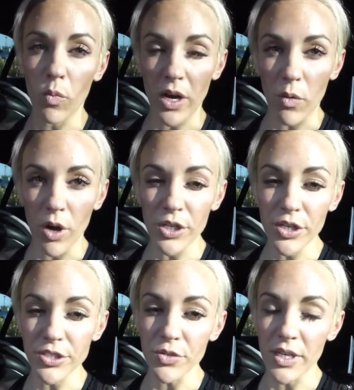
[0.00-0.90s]
what I want you
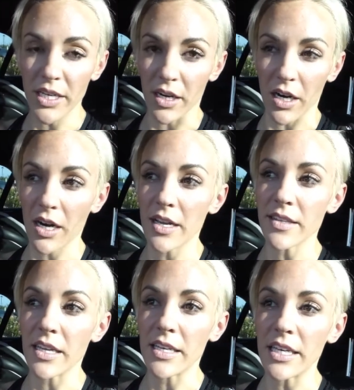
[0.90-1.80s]
to do here is
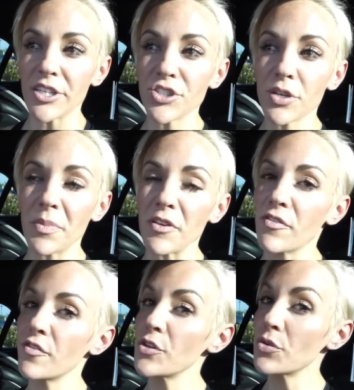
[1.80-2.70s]
I need you to be
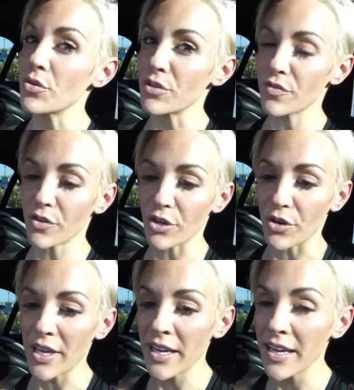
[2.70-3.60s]
fueled for
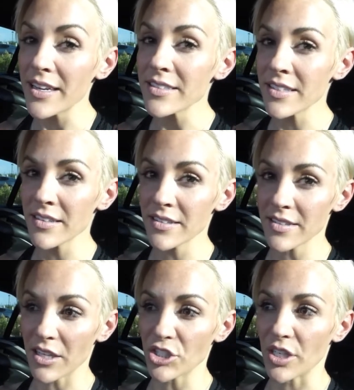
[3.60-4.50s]
your HIIT
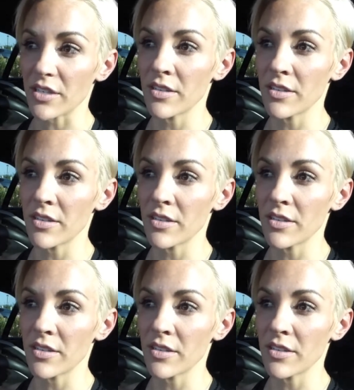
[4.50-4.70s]
session.